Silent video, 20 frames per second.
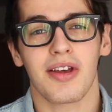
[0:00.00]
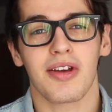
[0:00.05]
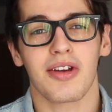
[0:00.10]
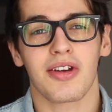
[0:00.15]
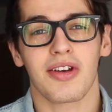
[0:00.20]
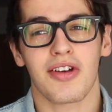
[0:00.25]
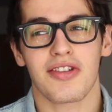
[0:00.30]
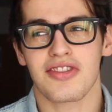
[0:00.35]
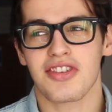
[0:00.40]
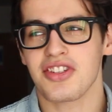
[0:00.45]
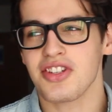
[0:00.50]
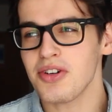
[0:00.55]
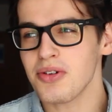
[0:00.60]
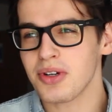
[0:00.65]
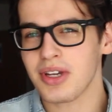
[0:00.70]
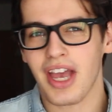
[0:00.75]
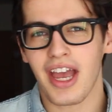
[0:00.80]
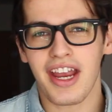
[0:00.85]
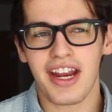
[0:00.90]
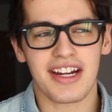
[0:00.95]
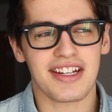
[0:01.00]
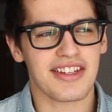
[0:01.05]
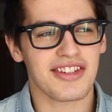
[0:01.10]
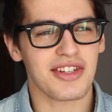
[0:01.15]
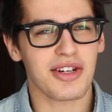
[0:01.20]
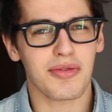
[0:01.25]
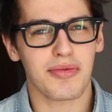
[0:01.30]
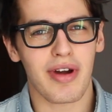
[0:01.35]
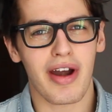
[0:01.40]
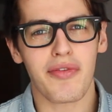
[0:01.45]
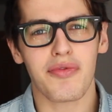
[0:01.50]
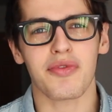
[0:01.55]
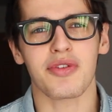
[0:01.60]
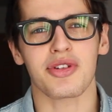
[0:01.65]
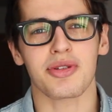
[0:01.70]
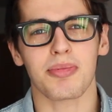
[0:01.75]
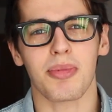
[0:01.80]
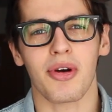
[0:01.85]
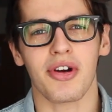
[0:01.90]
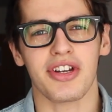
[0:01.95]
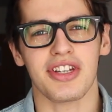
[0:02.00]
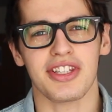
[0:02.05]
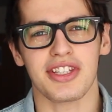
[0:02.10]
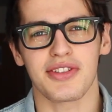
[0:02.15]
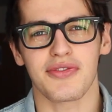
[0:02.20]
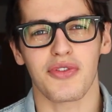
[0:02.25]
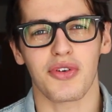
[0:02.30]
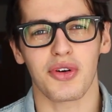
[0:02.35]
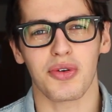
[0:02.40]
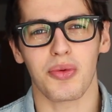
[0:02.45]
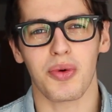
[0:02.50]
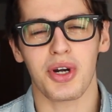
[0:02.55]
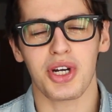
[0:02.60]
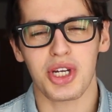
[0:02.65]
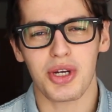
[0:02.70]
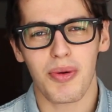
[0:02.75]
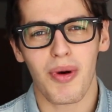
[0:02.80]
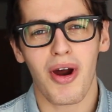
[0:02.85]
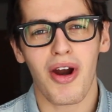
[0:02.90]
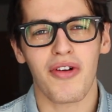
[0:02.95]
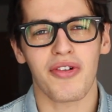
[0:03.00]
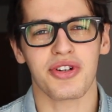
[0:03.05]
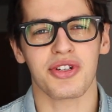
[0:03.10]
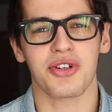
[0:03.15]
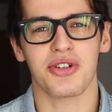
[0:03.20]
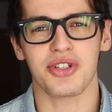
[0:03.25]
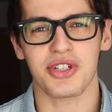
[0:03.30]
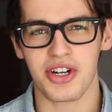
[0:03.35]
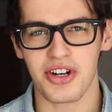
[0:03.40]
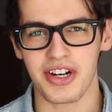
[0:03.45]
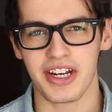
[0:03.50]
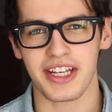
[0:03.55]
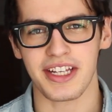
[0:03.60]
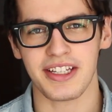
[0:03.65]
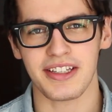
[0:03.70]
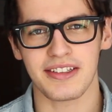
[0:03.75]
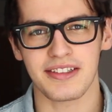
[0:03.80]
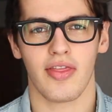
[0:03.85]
Because there's no guides, there's no reference points for where you are on your journey.